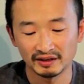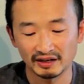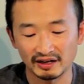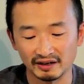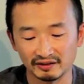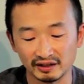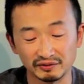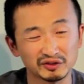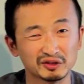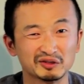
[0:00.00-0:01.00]
And
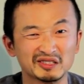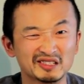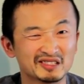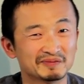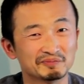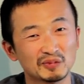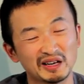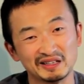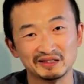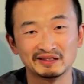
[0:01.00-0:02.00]
even though this is
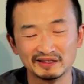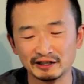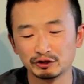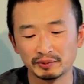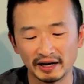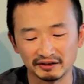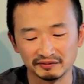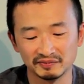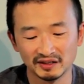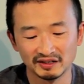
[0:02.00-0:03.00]
a leech
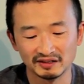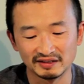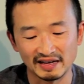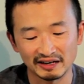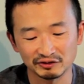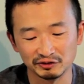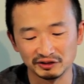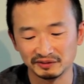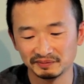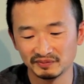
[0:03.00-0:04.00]
pattern, it
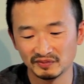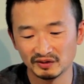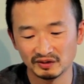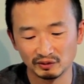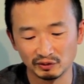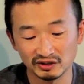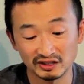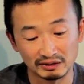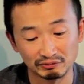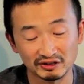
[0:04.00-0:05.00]
actually looks
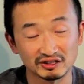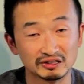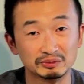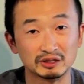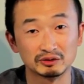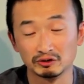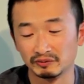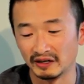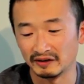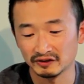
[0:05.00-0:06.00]
somewhat similar to a
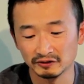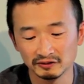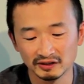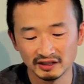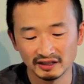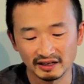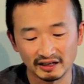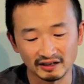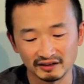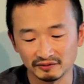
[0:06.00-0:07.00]
damsel.
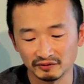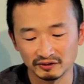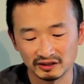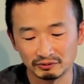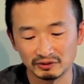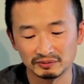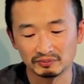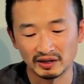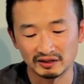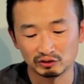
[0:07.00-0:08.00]
And for some reason,
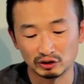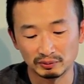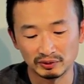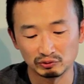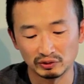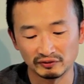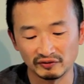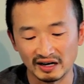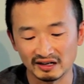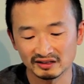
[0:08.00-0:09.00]
by stripping really
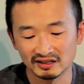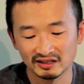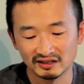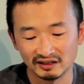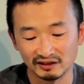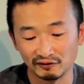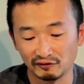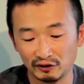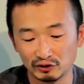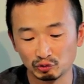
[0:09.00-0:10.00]
fast, uh, the
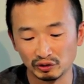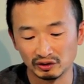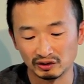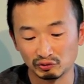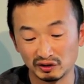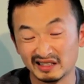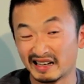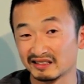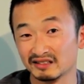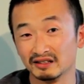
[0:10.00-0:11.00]
fish were not really
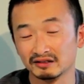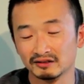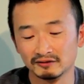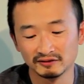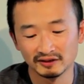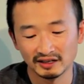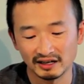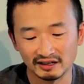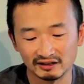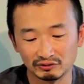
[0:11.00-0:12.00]
that selective
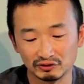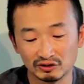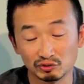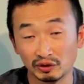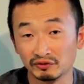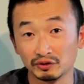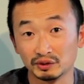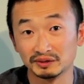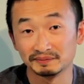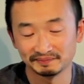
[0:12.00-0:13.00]
and they just went for it.